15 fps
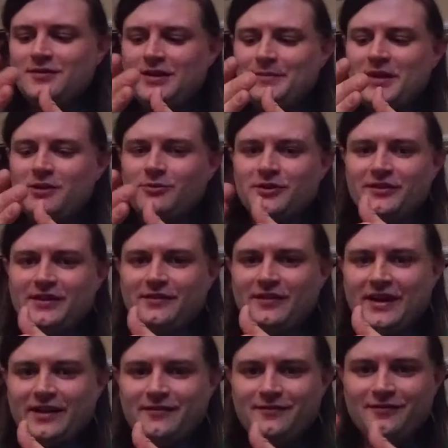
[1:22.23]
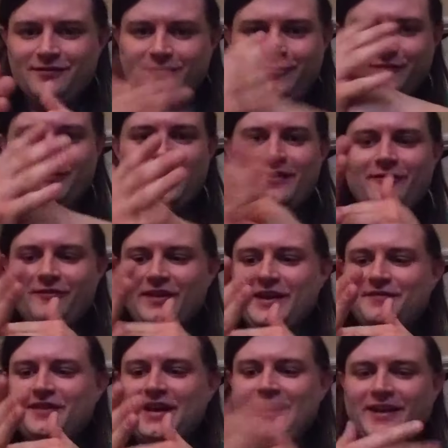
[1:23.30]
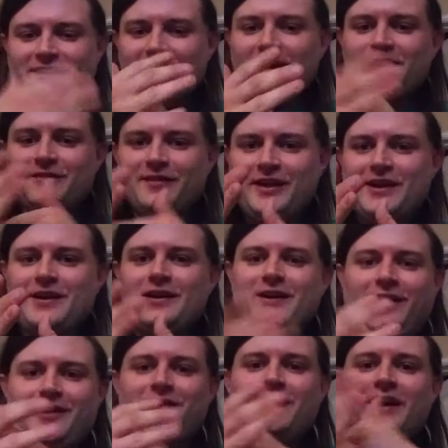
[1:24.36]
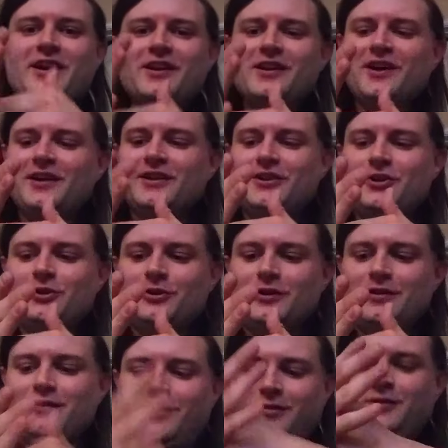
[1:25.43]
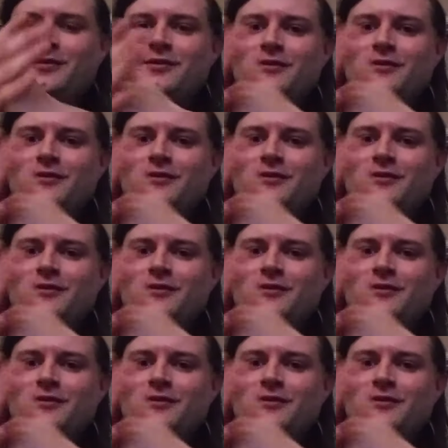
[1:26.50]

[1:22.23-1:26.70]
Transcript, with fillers: I'm not really like left-handed. I can, yeah, I can kind of do it.